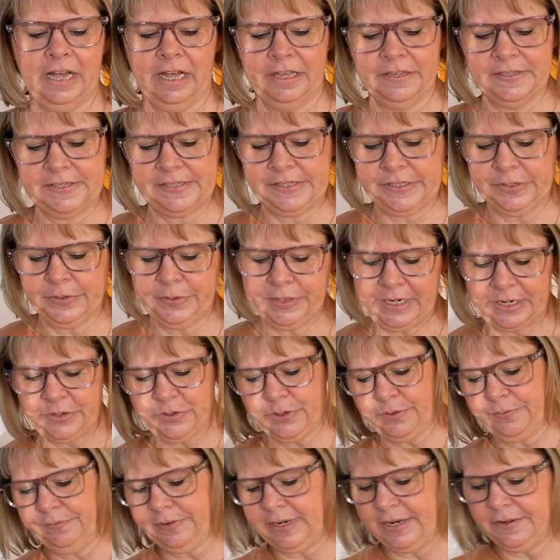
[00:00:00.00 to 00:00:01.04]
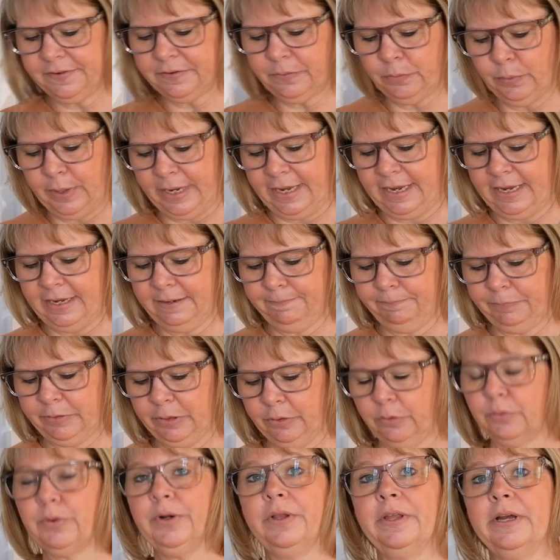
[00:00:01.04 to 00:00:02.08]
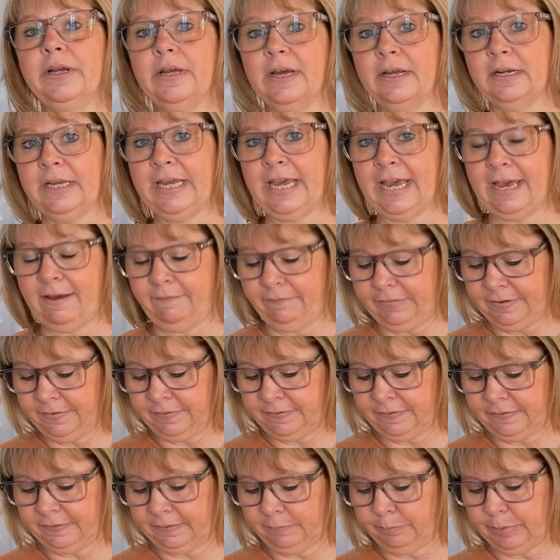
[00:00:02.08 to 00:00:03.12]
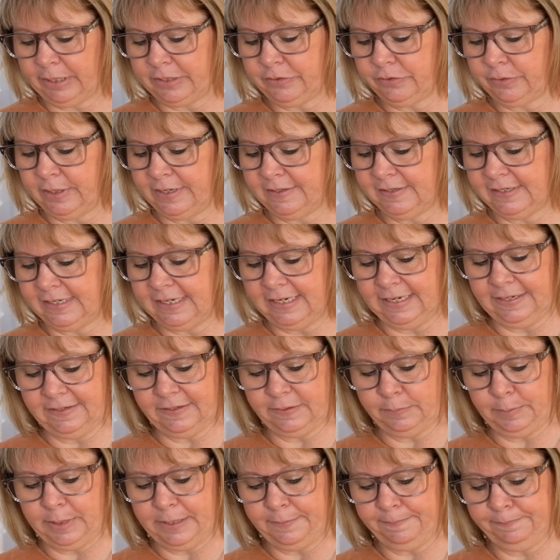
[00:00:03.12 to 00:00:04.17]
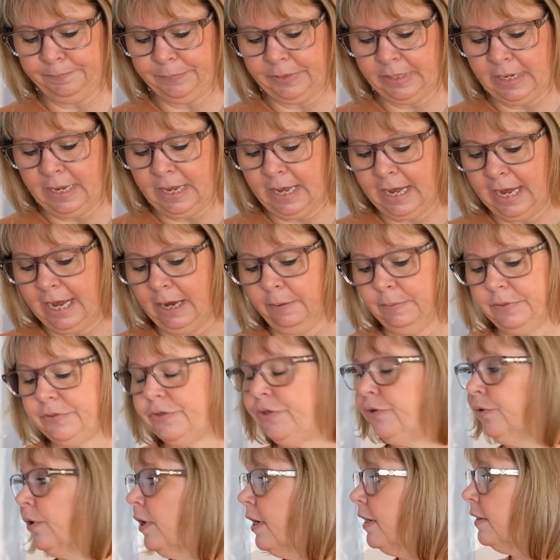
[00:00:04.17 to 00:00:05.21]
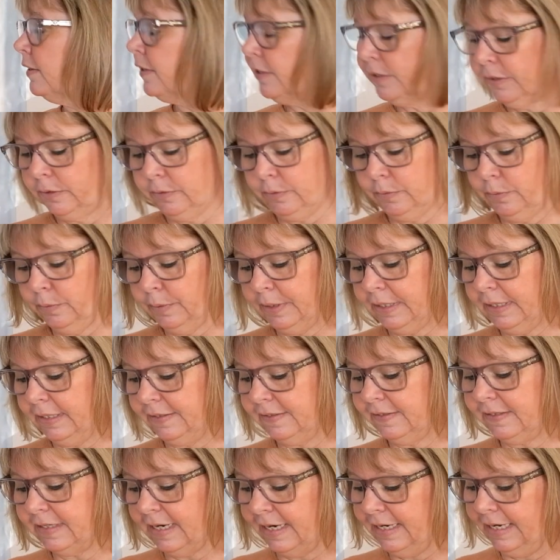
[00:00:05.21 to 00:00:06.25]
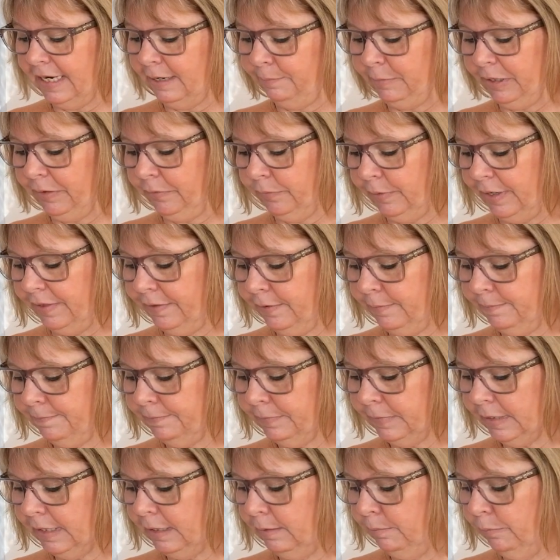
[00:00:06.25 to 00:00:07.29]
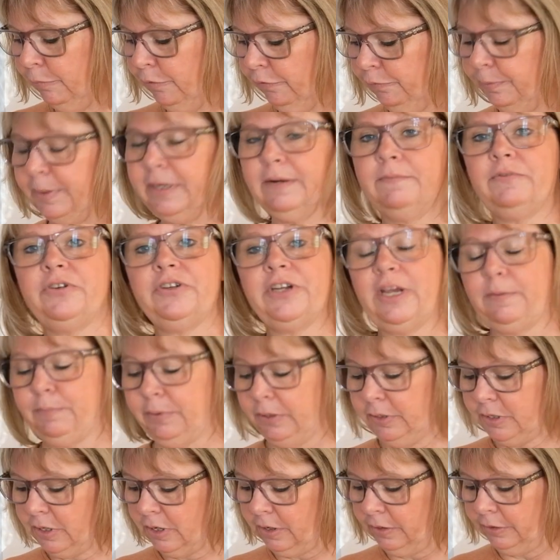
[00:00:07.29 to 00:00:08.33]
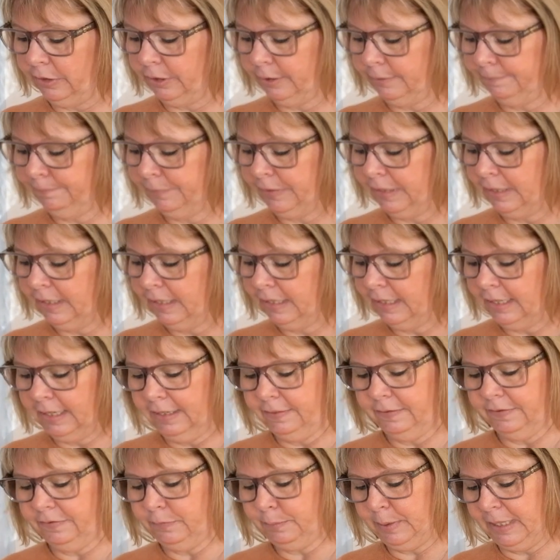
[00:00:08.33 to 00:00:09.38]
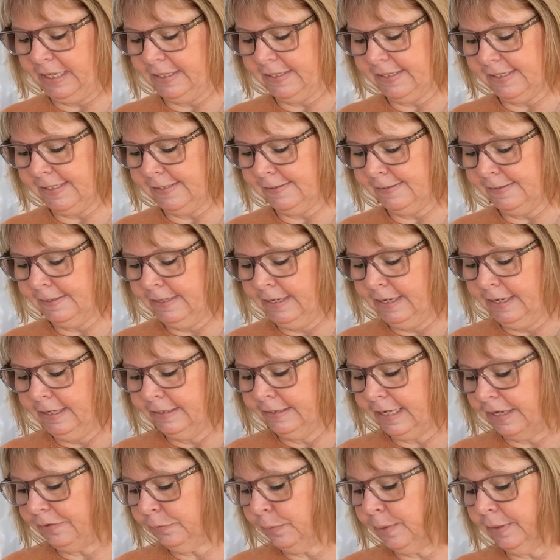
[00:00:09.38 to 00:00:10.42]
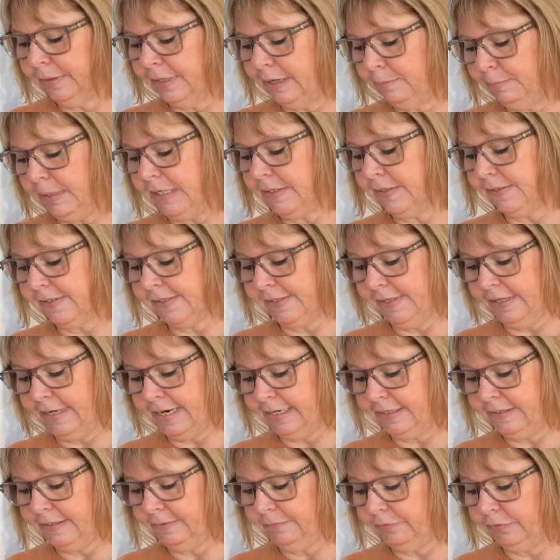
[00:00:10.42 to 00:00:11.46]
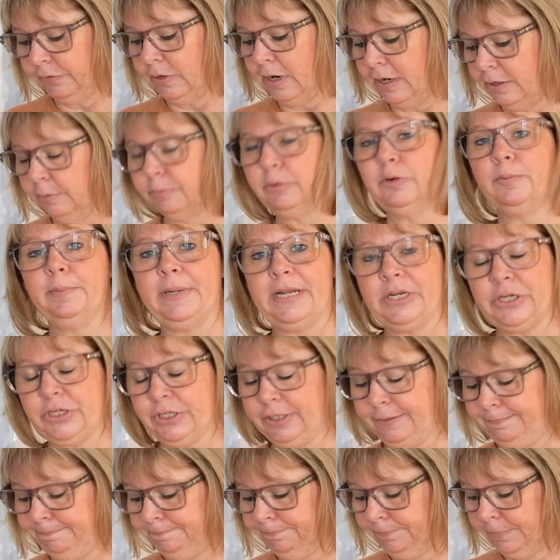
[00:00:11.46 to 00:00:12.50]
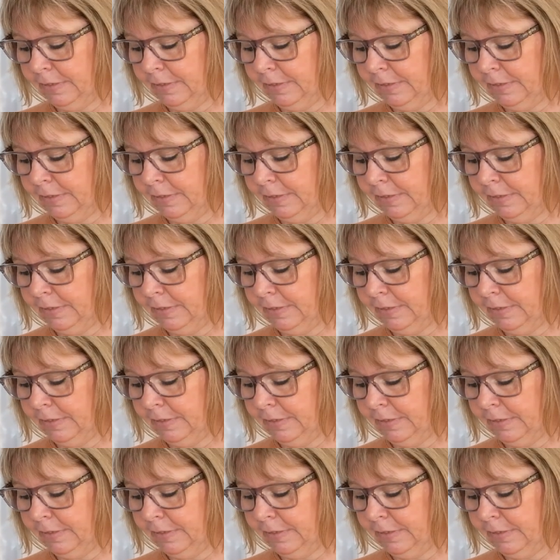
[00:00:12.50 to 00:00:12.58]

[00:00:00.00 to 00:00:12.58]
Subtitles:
Still Nature Finds a Way, Acrylic on Canvas by Tracy Eastman. I was drawn to its dynamic rhythm and movement of shape and color in this painting. That's what led me to select it for honorable mention.